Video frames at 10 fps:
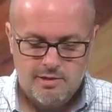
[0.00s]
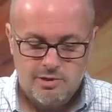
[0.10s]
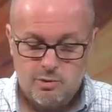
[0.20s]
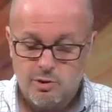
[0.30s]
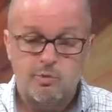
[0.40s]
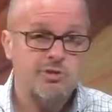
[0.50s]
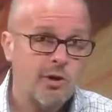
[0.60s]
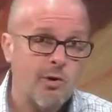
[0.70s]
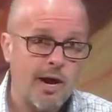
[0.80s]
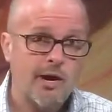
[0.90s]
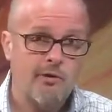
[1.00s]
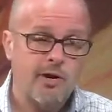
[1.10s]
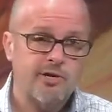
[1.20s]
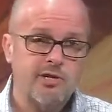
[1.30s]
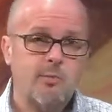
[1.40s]
So she was so
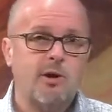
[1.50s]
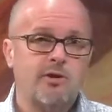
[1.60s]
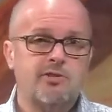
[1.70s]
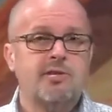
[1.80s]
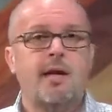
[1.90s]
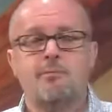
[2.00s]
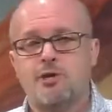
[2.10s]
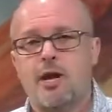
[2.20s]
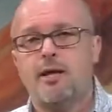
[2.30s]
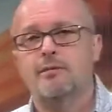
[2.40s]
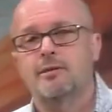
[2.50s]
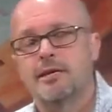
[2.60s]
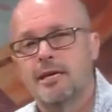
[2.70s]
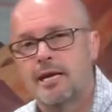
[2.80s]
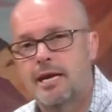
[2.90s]
angry, she went onto Snapchat,
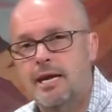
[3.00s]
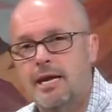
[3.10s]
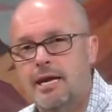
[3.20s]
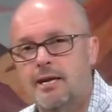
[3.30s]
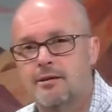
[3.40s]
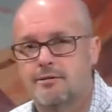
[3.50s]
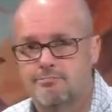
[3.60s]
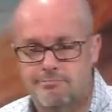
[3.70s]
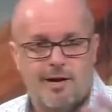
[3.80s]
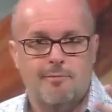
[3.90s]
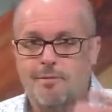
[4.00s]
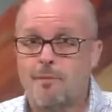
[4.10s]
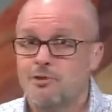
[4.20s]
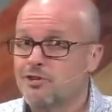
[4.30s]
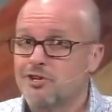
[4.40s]
and
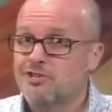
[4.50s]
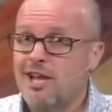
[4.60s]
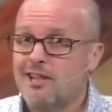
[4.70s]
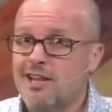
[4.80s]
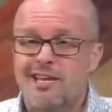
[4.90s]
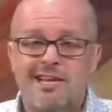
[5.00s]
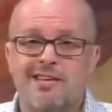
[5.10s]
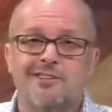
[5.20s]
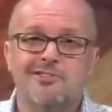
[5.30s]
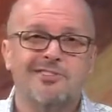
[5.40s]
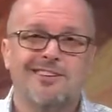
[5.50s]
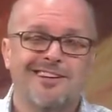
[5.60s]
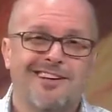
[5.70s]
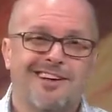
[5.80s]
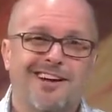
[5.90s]
I'm just going to say it like it is.
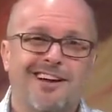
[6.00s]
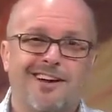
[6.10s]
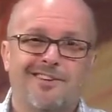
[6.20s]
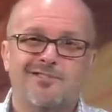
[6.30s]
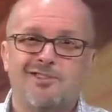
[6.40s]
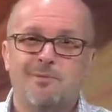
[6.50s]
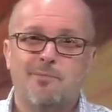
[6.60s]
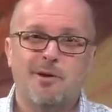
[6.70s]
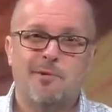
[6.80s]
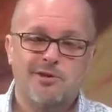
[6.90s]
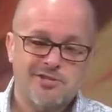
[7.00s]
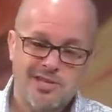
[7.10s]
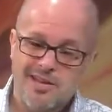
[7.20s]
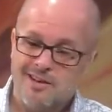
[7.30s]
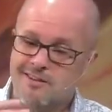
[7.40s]
She pretty much
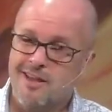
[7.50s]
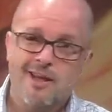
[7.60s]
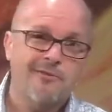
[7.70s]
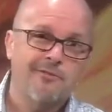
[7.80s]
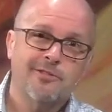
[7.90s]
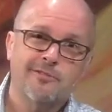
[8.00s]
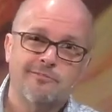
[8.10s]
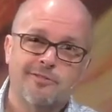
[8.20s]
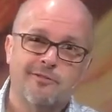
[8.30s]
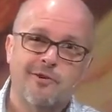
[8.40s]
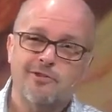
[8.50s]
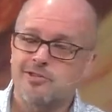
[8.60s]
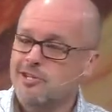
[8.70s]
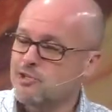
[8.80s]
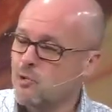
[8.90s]
said, F the
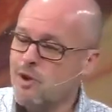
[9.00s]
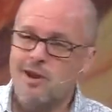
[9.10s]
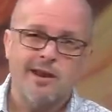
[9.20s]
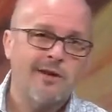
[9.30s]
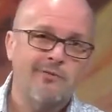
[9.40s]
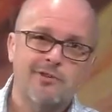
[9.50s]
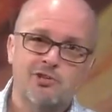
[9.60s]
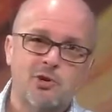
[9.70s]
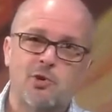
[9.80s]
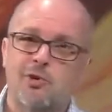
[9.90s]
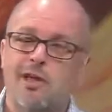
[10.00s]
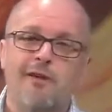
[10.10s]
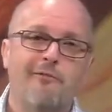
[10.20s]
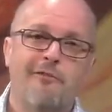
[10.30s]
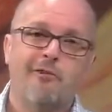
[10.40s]
varsity squad, F the school,
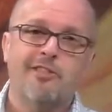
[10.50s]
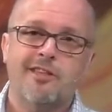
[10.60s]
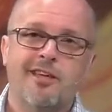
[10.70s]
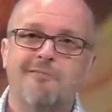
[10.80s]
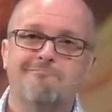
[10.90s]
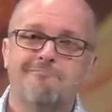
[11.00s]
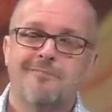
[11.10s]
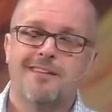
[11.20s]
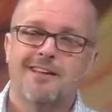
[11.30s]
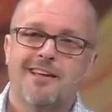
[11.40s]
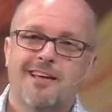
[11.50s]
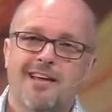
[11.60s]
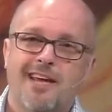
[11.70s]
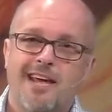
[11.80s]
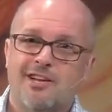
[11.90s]
F everything.
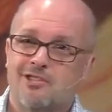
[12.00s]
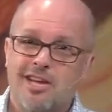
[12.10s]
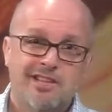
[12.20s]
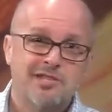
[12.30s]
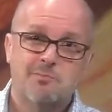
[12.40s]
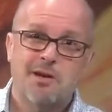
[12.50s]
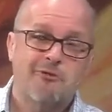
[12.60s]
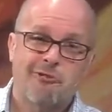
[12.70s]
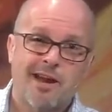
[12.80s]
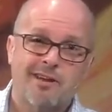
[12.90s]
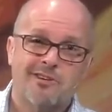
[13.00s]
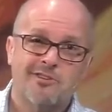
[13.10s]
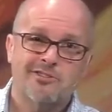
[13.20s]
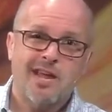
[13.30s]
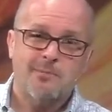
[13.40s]
And she had this big rant
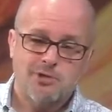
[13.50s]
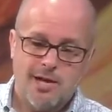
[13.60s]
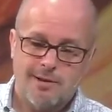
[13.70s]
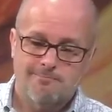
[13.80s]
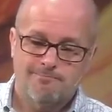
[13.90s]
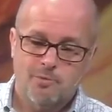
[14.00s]
on Snapchat.